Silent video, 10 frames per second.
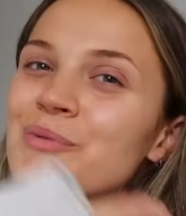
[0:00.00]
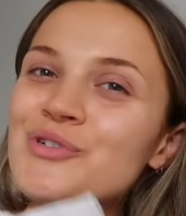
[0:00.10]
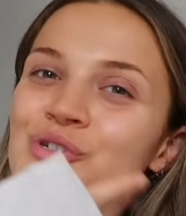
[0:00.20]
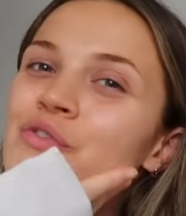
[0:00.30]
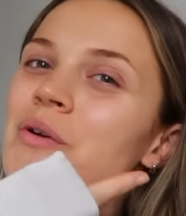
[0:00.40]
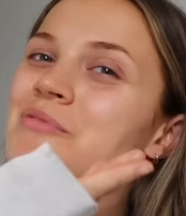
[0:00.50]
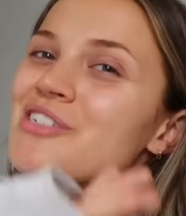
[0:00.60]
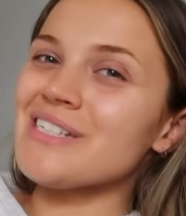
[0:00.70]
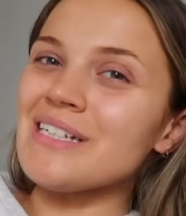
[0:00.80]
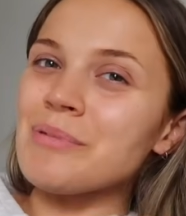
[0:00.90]
I'm not sure if I'm
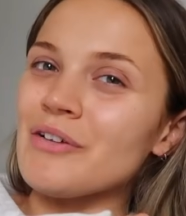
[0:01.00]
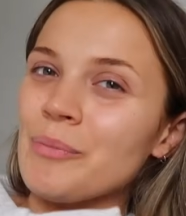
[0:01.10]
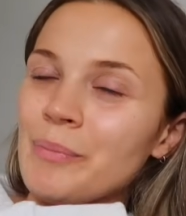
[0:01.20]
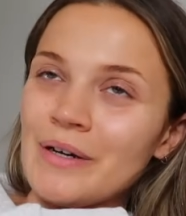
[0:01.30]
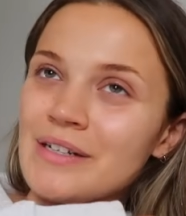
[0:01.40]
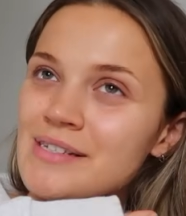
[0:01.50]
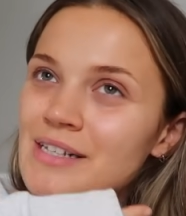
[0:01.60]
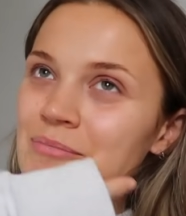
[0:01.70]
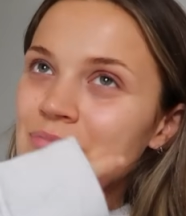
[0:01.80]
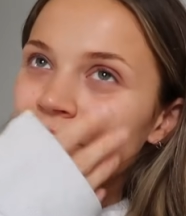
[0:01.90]
just in a bit of a book
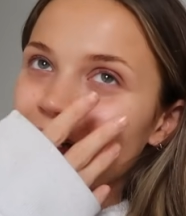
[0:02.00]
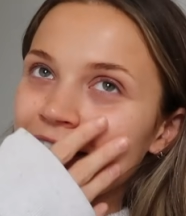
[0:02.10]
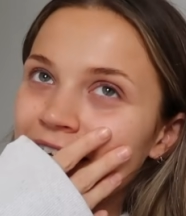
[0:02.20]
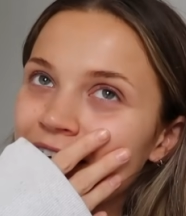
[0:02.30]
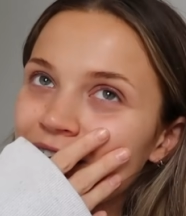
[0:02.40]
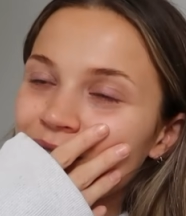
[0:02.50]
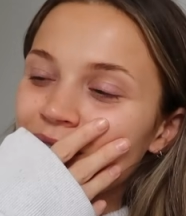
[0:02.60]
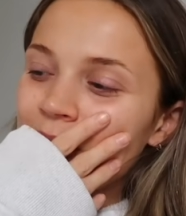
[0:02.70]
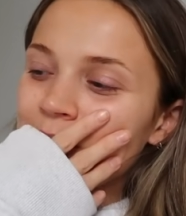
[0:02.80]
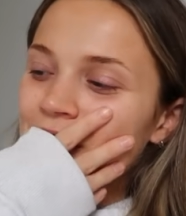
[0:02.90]
slump right
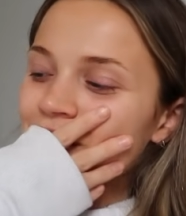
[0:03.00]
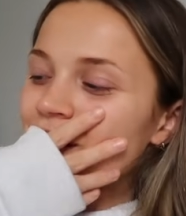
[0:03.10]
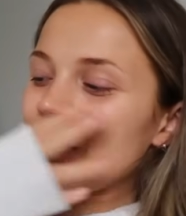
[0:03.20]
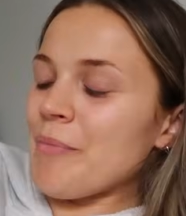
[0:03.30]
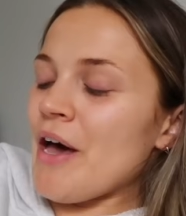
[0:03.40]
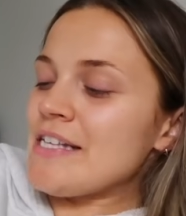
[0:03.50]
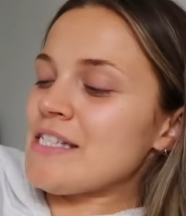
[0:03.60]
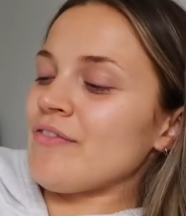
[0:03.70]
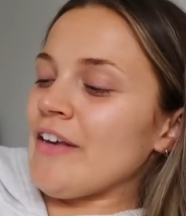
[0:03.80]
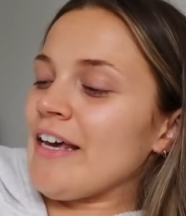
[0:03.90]
now. I'm gonna
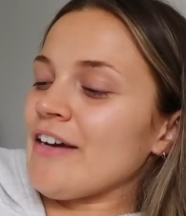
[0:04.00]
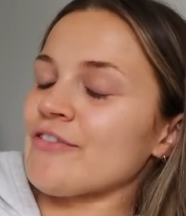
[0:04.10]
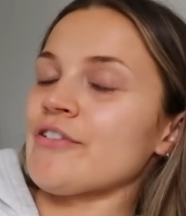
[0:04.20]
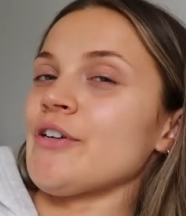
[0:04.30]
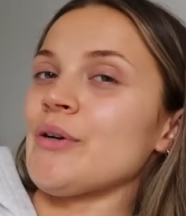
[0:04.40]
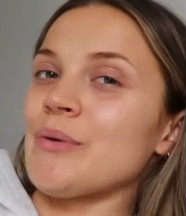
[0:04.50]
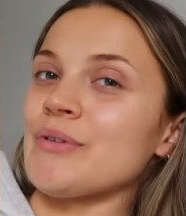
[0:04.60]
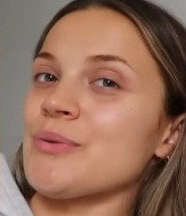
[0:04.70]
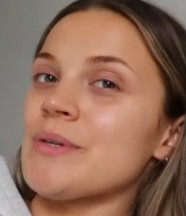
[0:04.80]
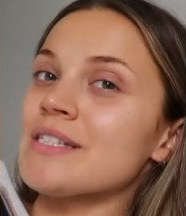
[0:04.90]
persevere through
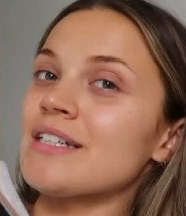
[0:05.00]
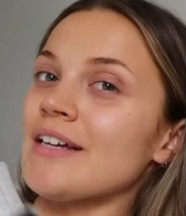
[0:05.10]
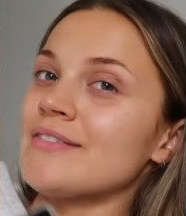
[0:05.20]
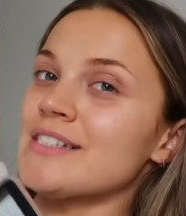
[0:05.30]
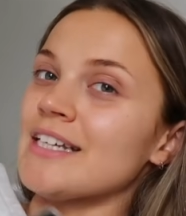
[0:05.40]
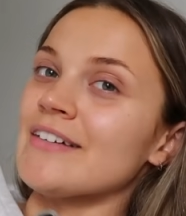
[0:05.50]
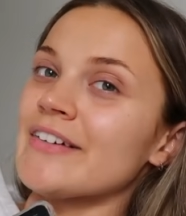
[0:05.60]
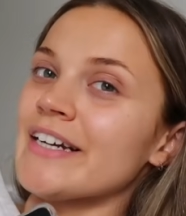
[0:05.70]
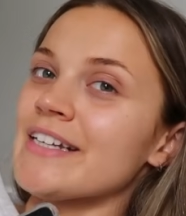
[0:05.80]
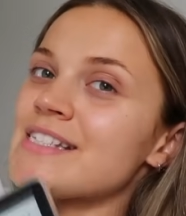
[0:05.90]
the Twisted Love
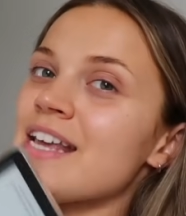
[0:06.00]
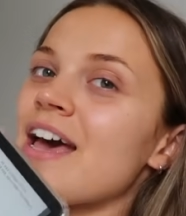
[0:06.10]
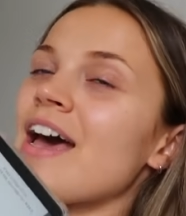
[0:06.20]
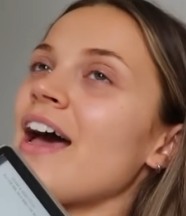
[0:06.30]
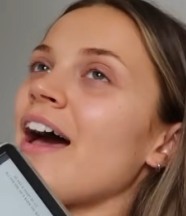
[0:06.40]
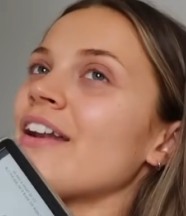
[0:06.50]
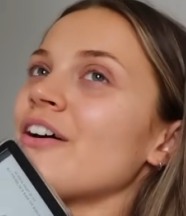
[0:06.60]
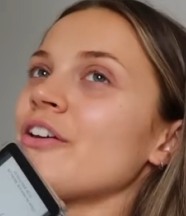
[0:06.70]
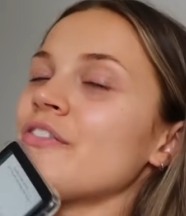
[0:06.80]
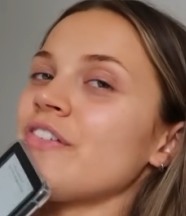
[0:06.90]
series and
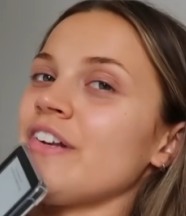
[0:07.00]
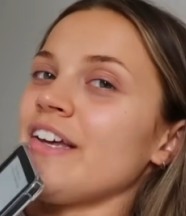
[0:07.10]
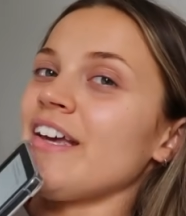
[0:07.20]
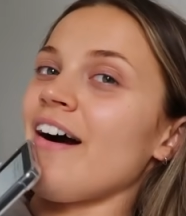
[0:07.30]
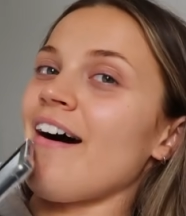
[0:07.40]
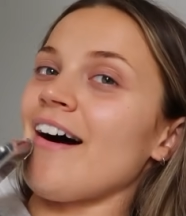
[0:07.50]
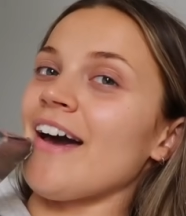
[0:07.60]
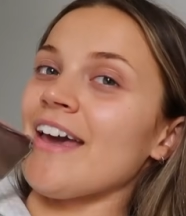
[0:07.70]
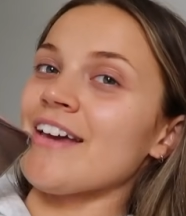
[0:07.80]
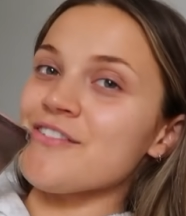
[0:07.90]
hopefully
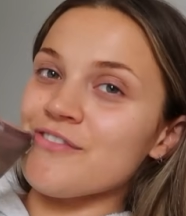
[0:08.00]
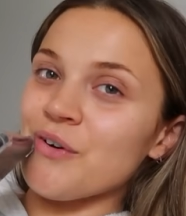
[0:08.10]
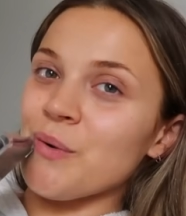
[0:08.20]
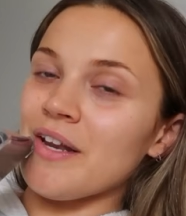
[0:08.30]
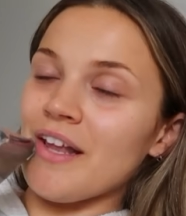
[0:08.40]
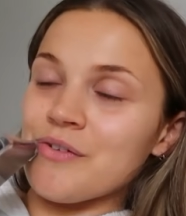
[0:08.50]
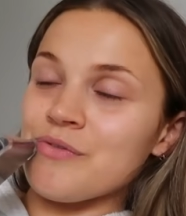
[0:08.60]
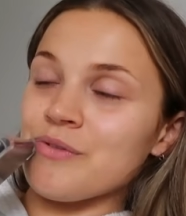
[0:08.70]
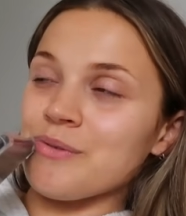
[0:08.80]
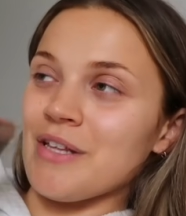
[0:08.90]
I fall in love
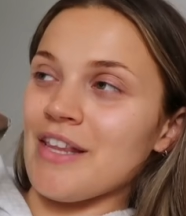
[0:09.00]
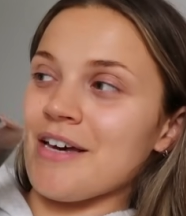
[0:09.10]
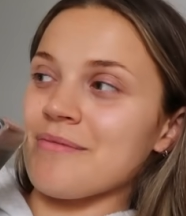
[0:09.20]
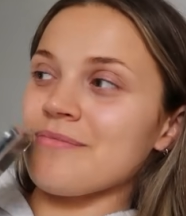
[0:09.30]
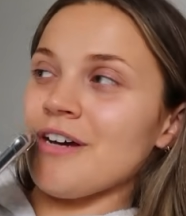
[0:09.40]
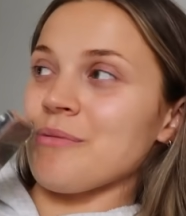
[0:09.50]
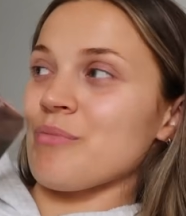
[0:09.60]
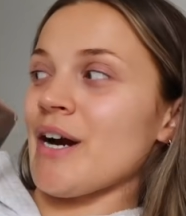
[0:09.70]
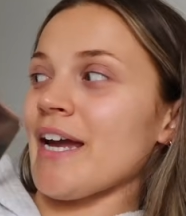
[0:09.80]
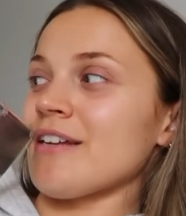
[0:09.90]
with it. I'm
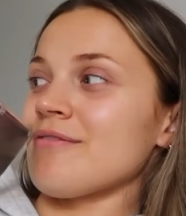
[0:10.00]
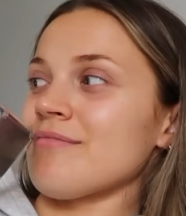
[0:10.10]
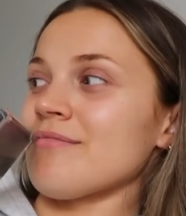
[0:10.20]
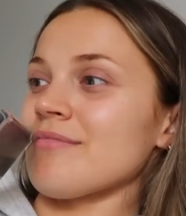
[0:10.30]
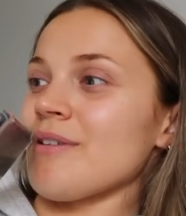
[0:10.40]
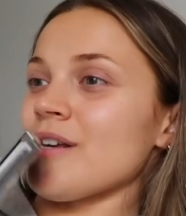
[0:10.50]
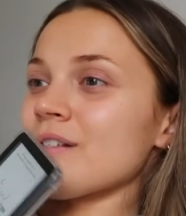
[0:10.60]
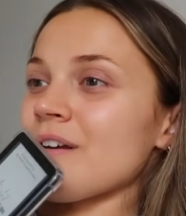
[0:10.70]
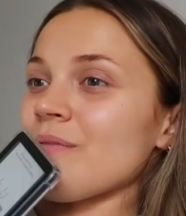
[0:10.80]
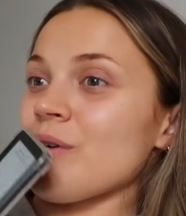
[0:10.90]
praying,
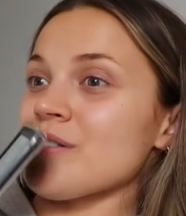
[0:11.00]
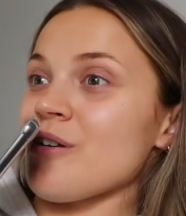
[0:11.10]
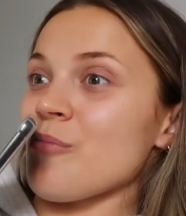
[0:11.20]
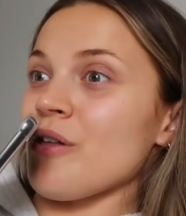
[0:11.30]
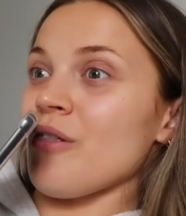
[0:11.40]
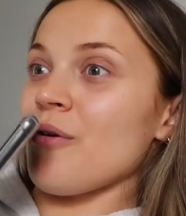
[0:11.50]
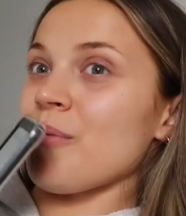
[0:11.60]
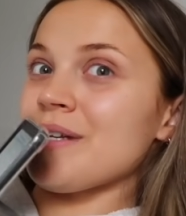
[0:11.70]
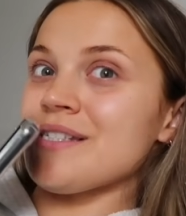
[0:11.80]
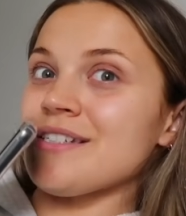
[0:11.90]
because otherwise that'll be a lot
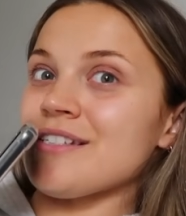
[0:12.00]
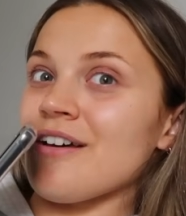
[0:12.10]
of wasted